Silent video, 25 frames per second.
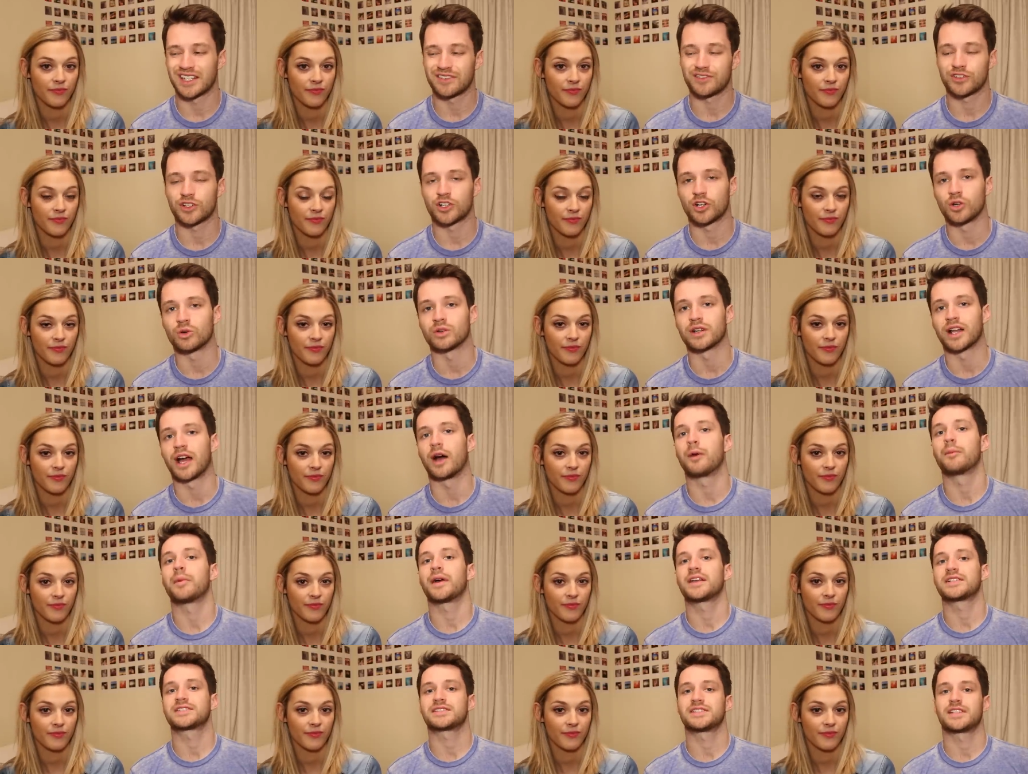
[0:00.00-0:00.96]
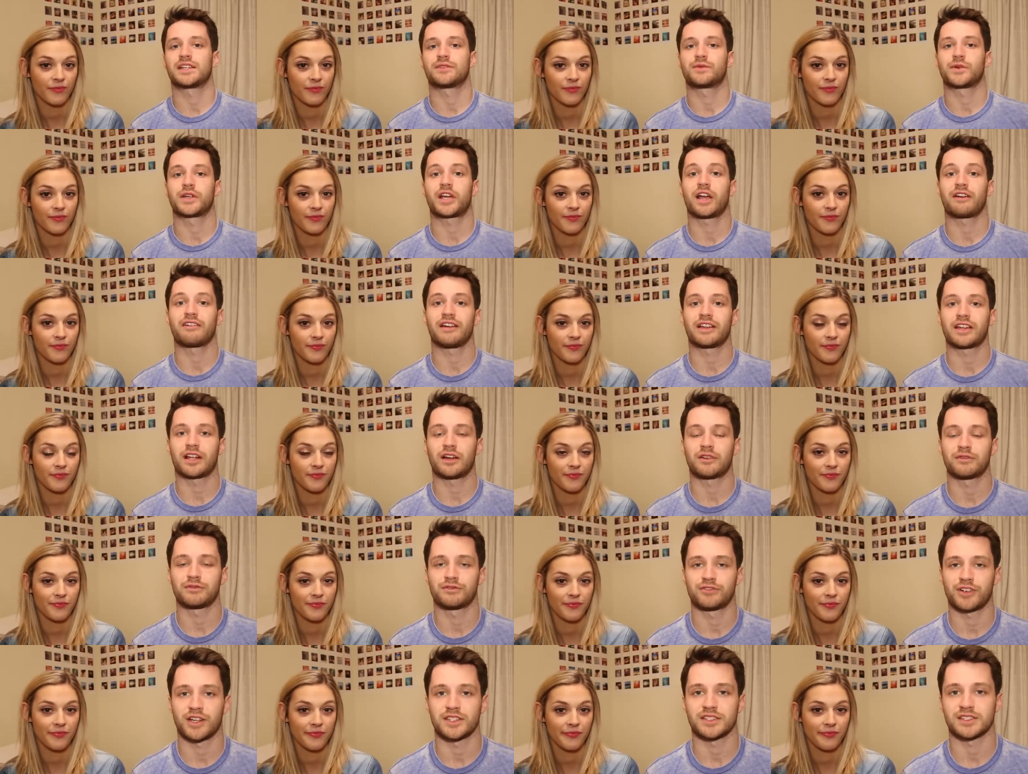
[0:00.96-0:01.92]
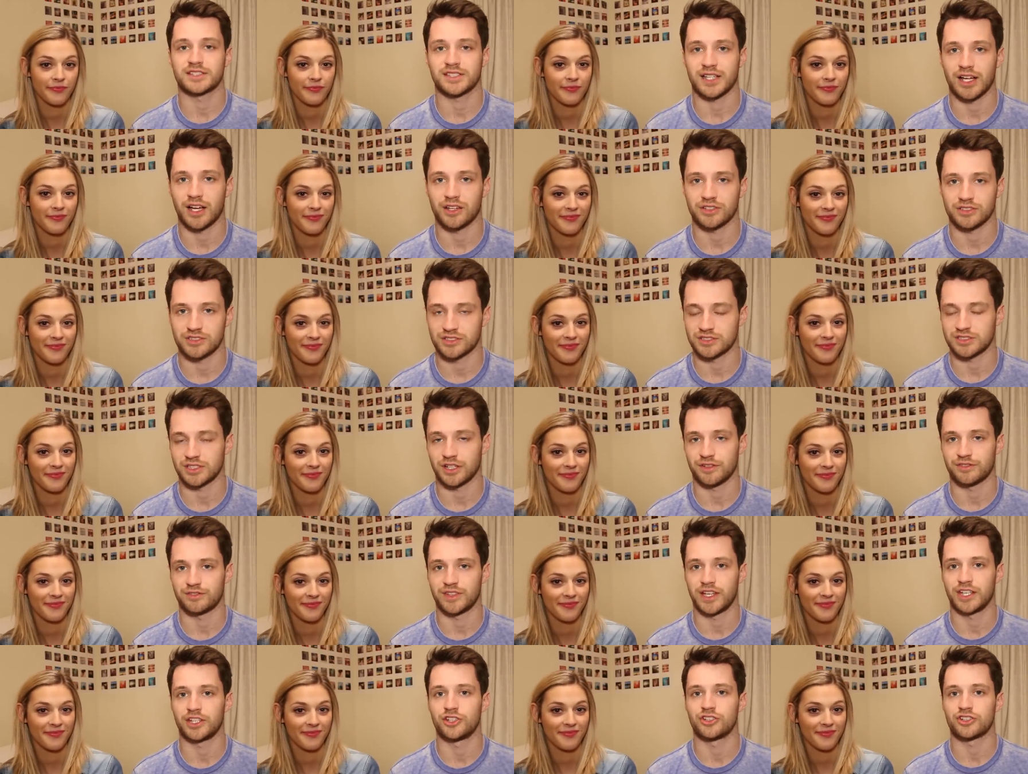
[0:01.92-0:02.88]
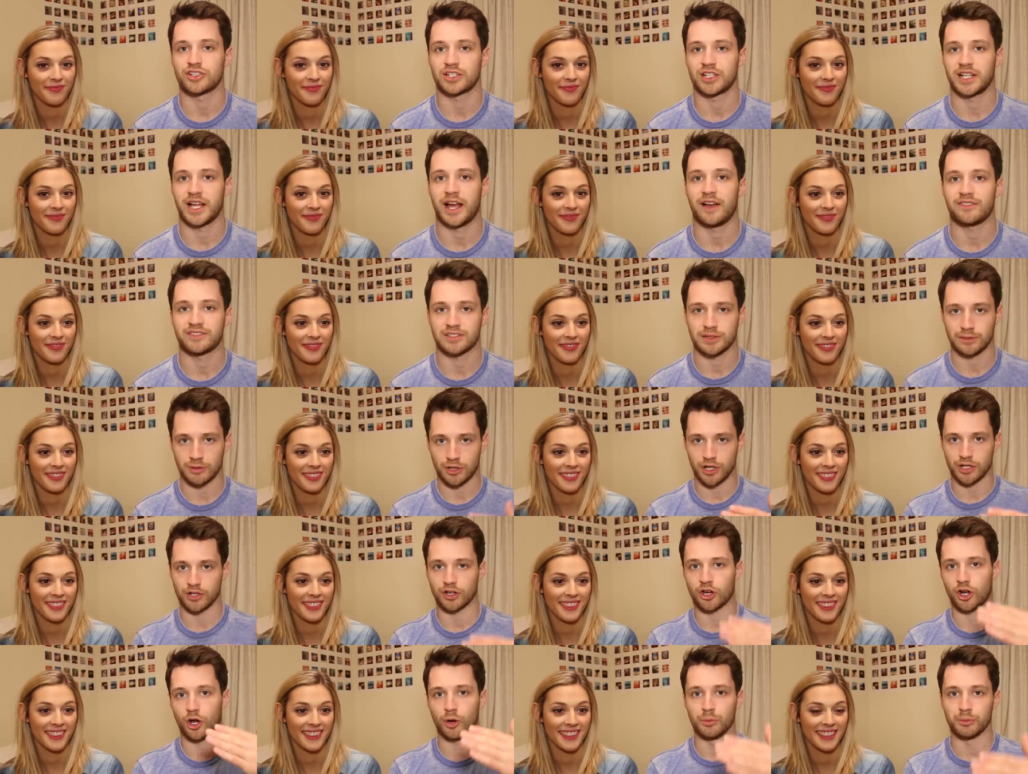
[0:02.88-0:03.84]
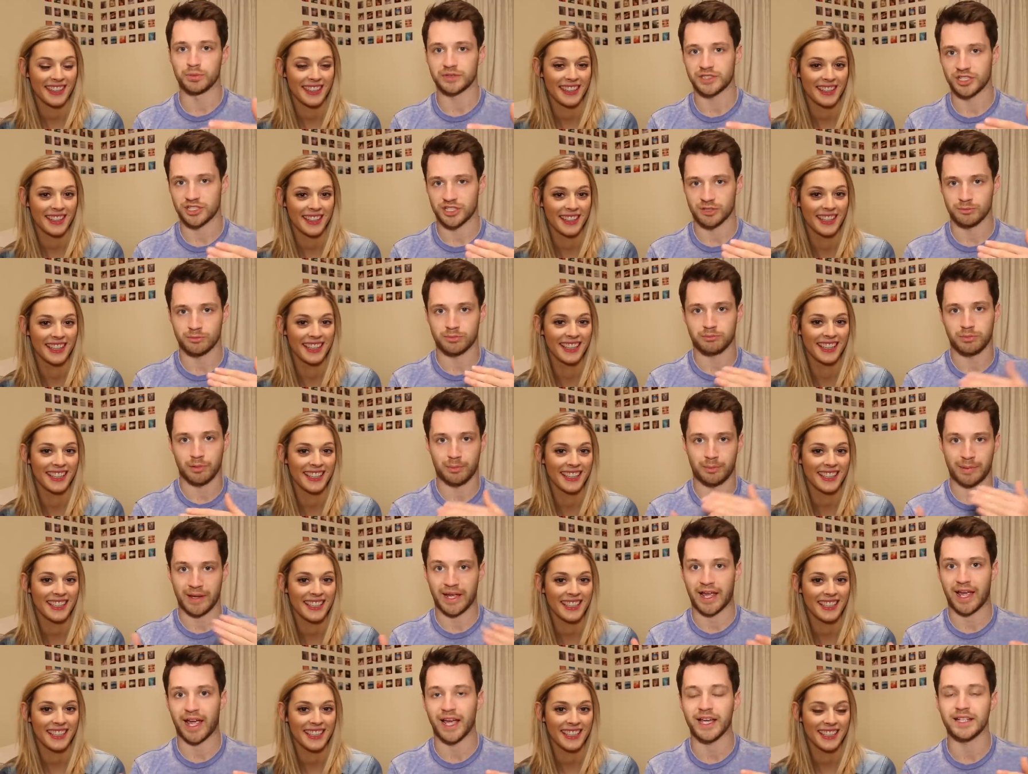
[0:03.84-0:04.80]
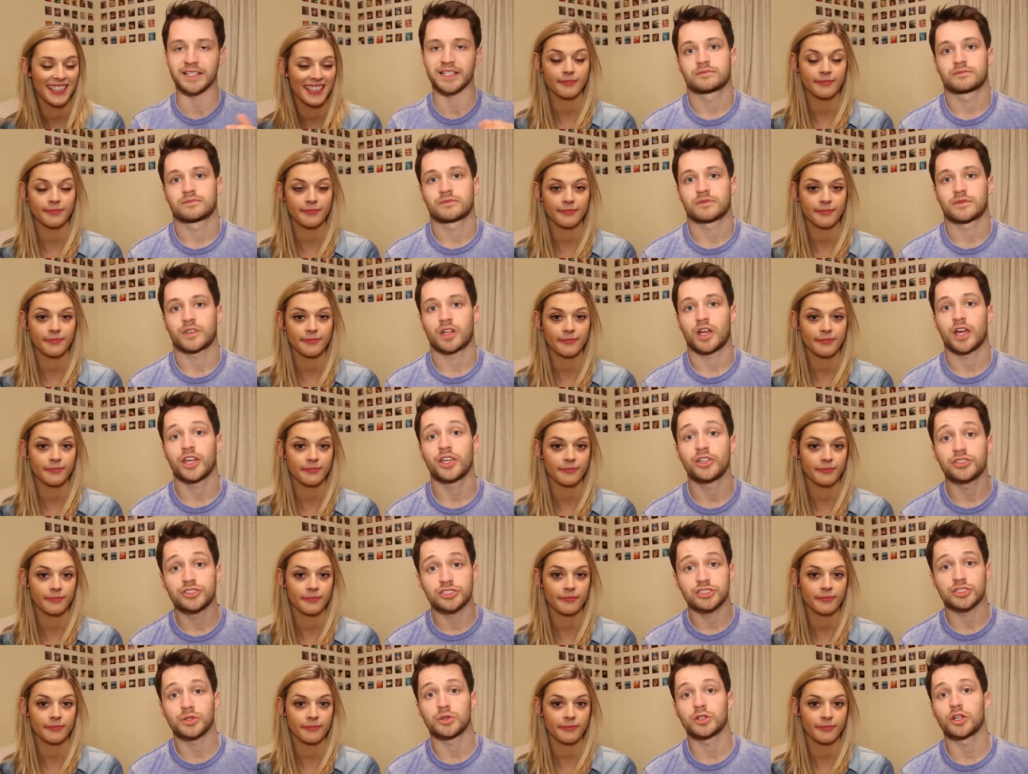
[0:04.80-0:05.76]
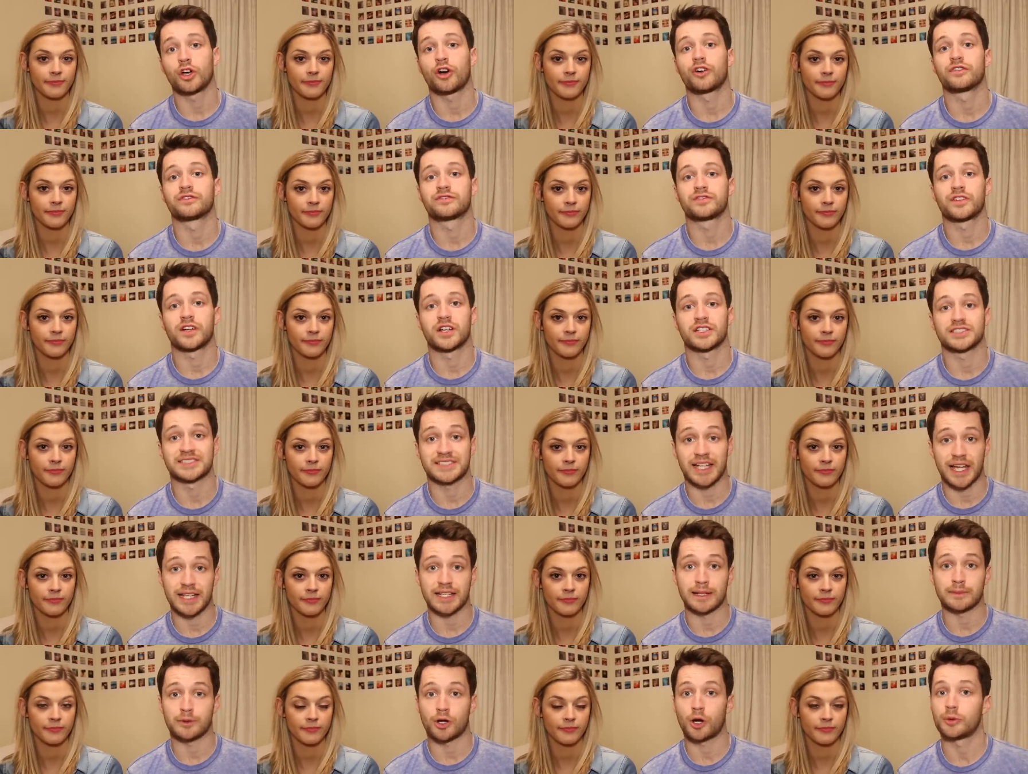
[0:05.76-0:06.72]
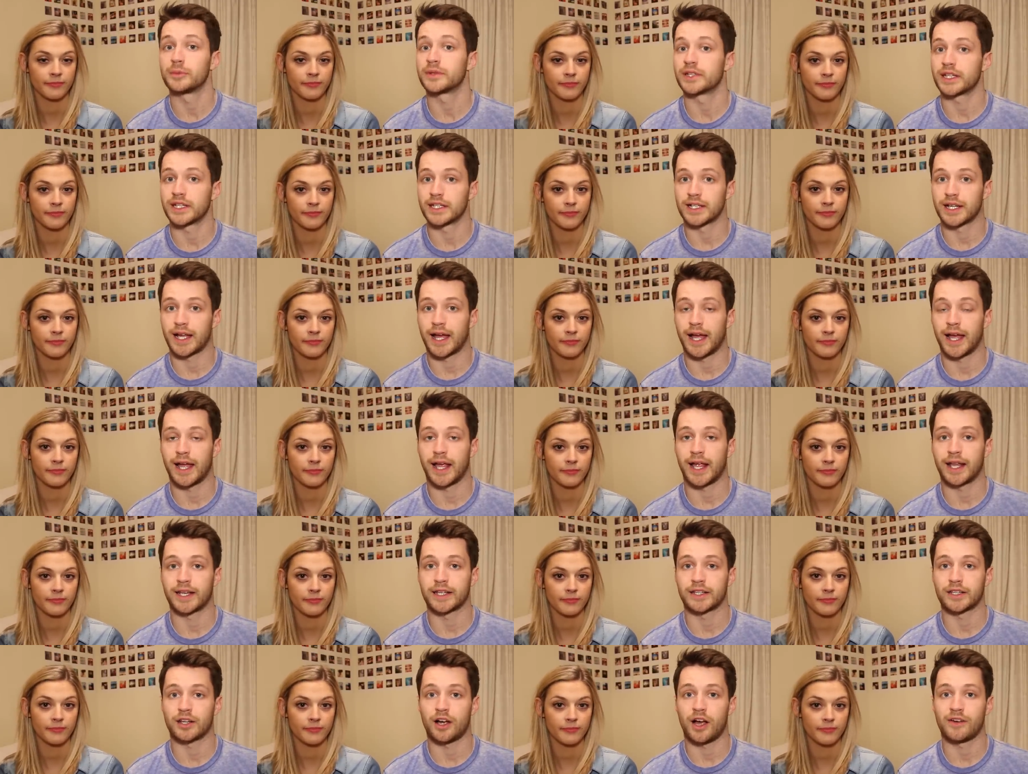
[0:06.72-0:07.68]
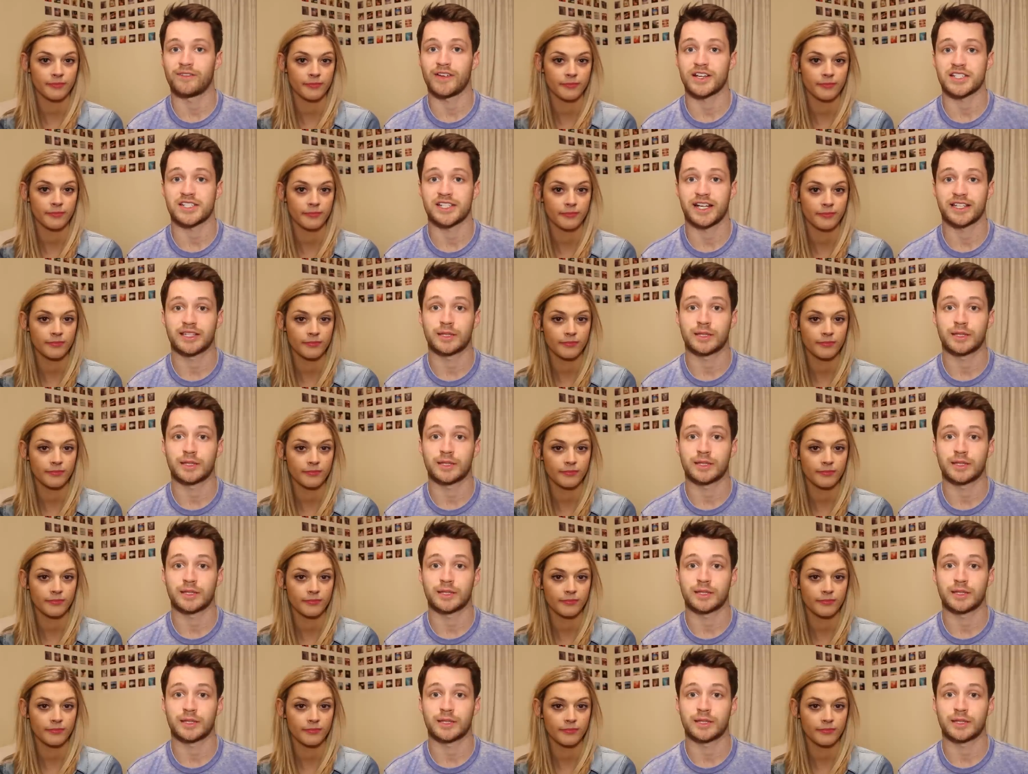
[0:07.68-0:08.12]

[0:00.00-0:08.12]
Speaker 1: difficult now. Basically, if we go around our friend's house and stuff, they usually have some kind of competition prepared I used to do a lot of uh, stand up comedy, and I've actually